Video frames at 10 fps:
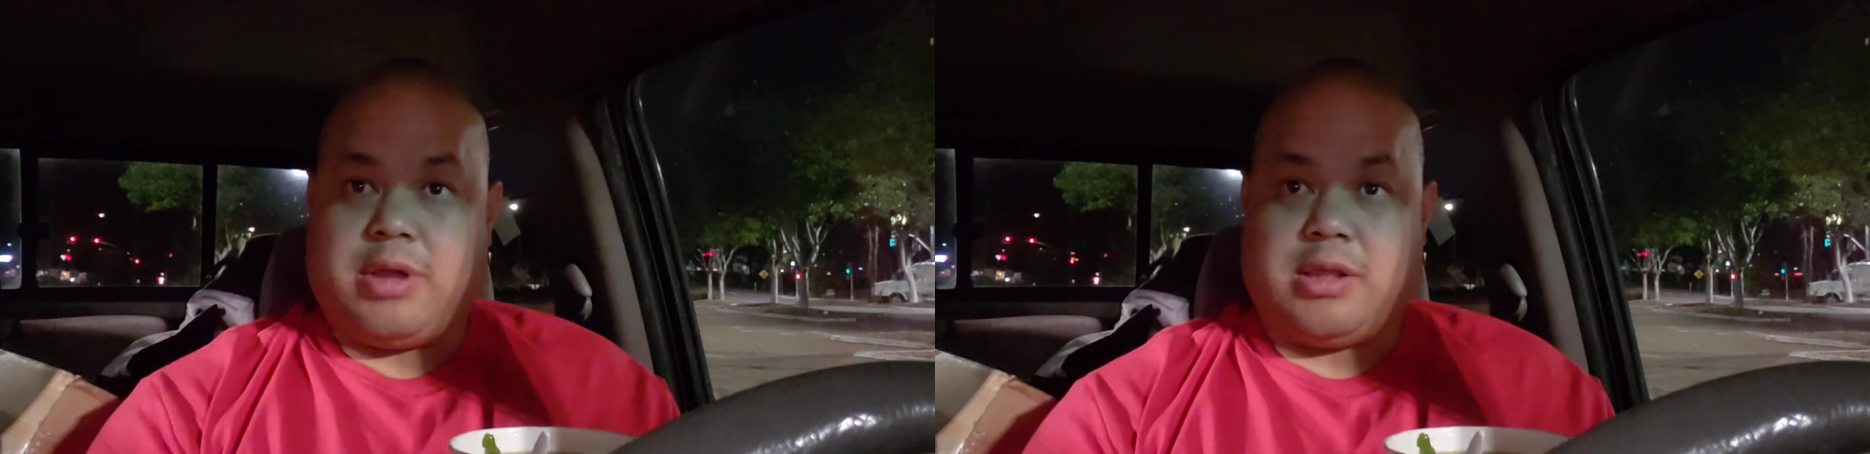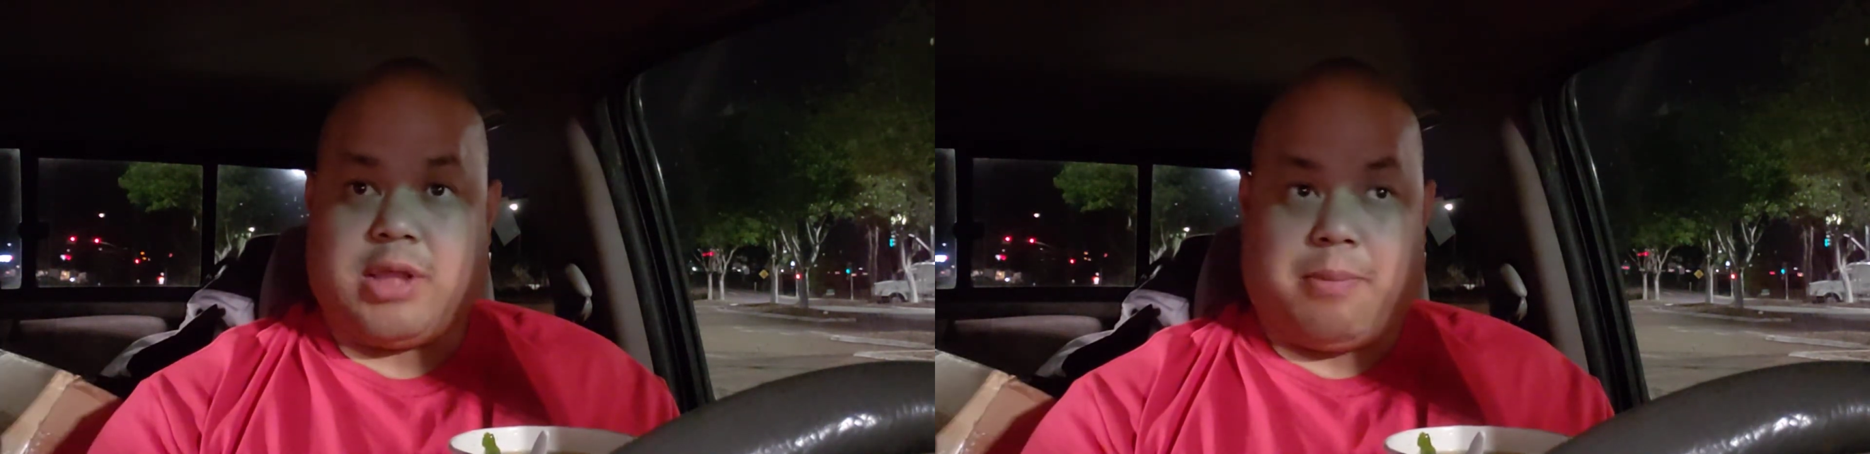
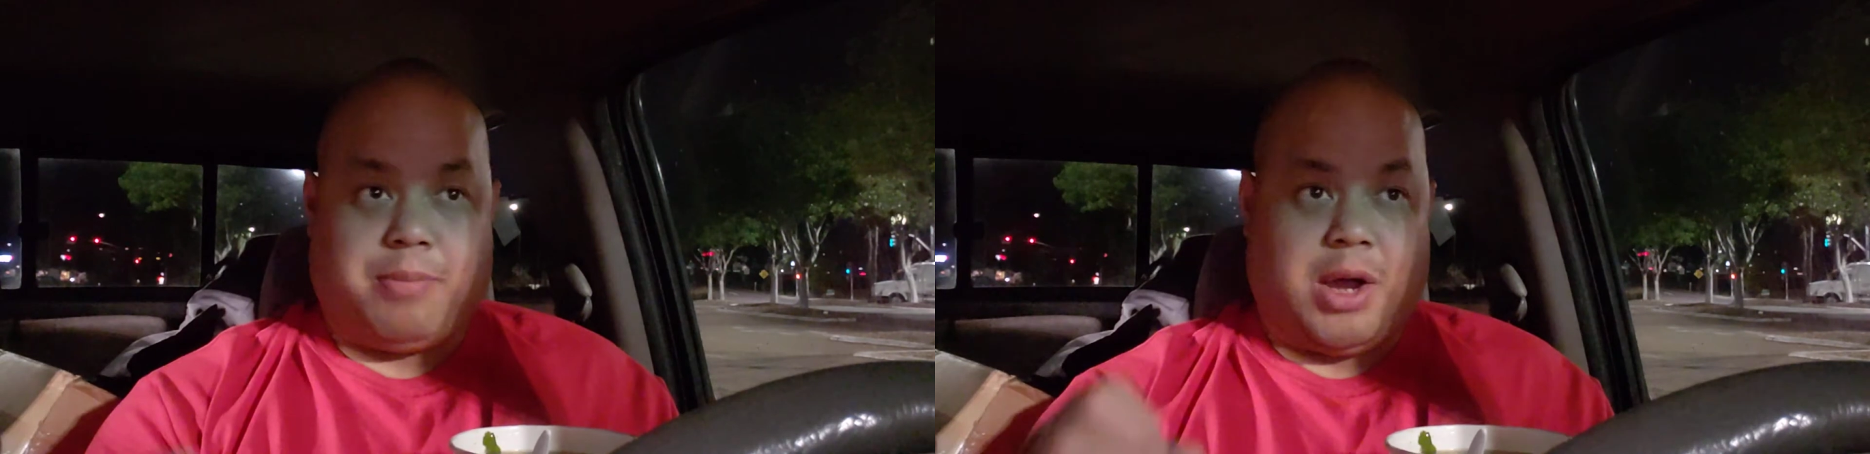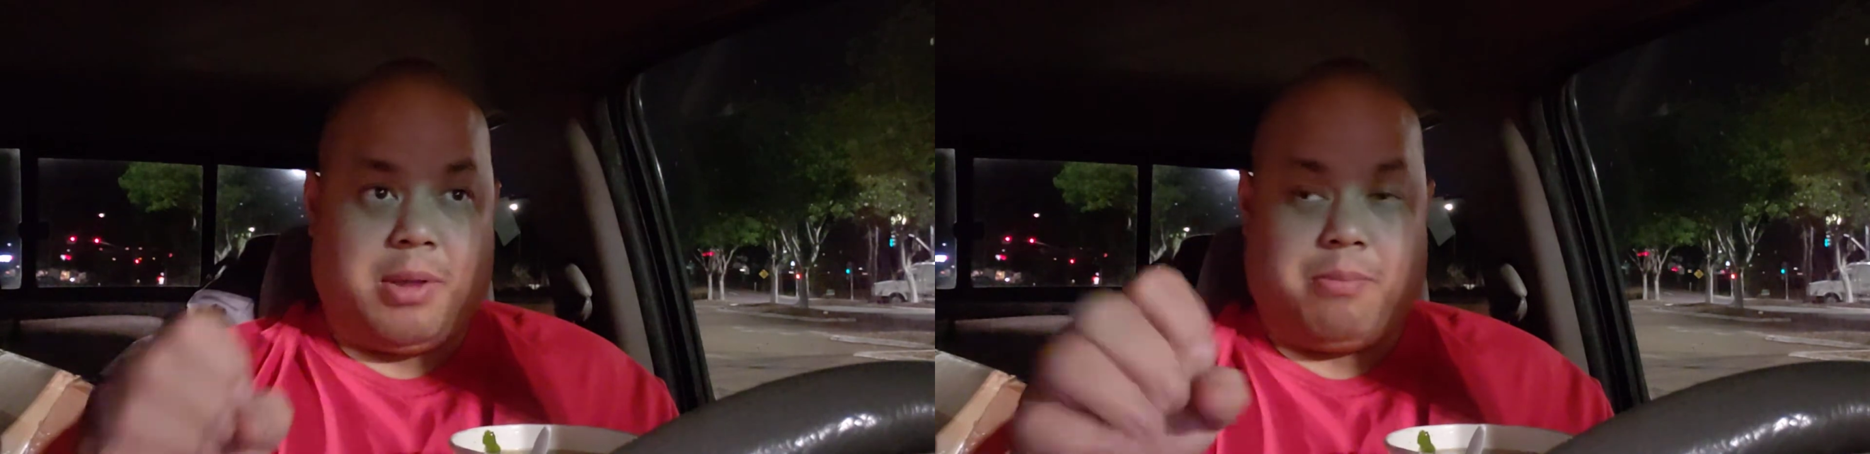and like
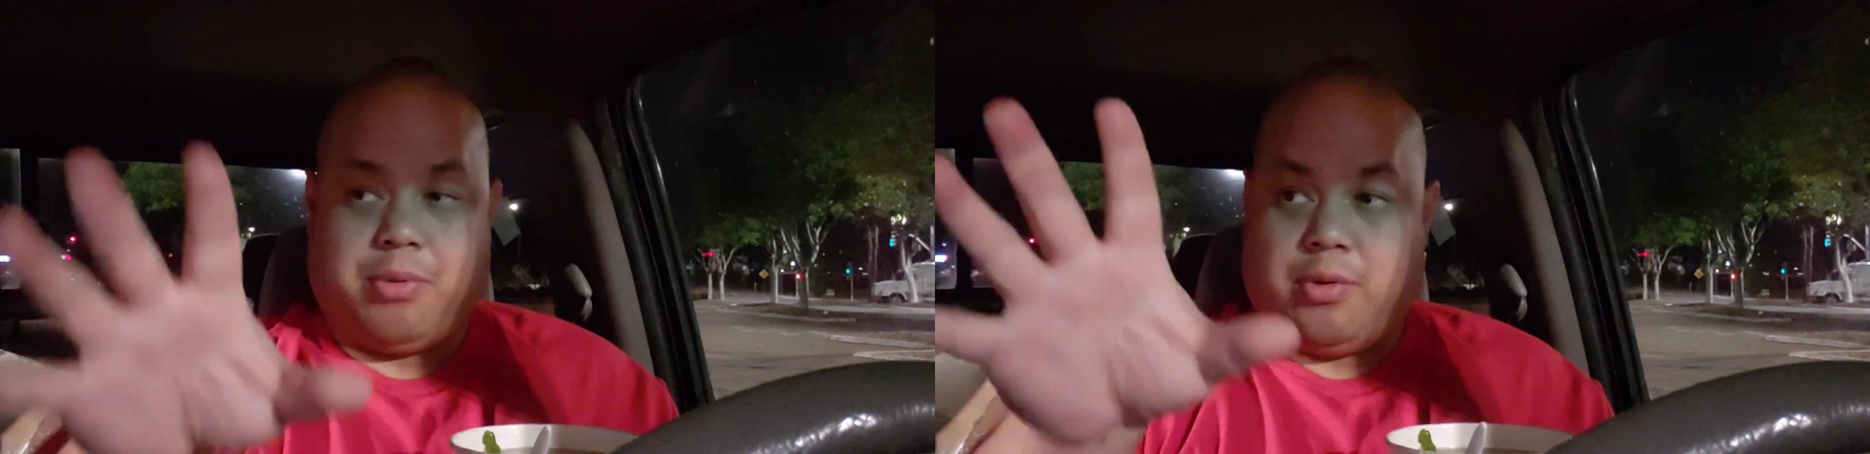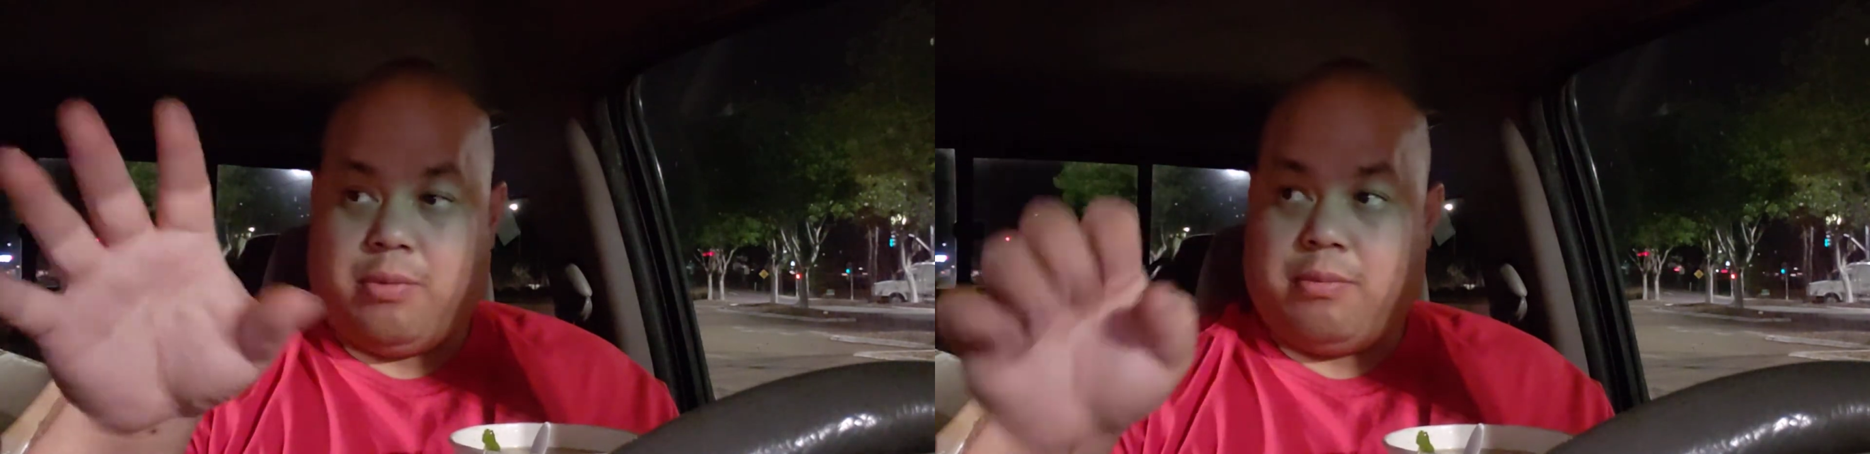bombing,
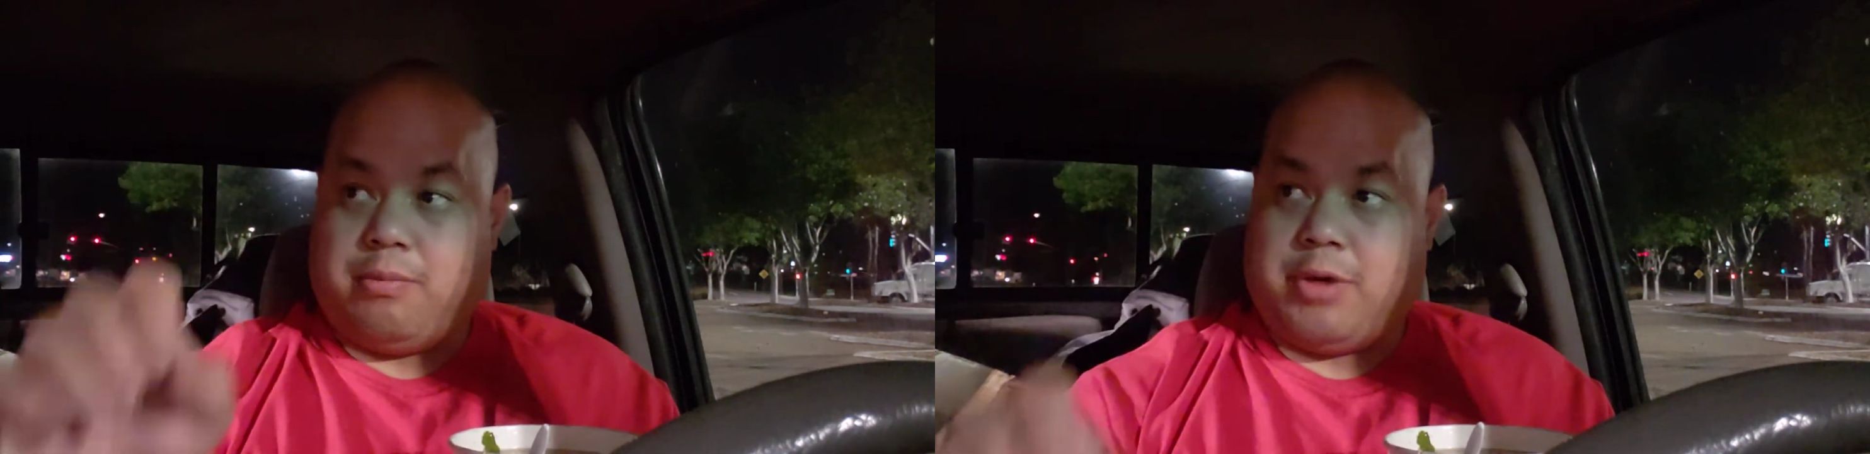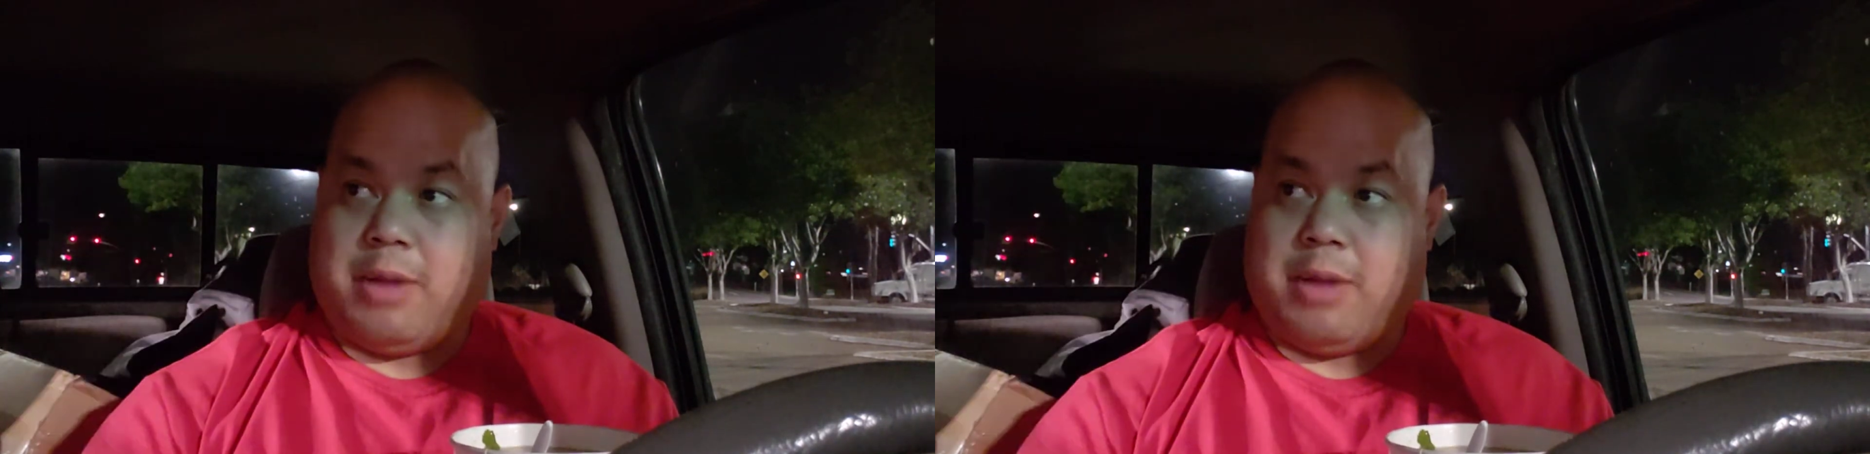boom,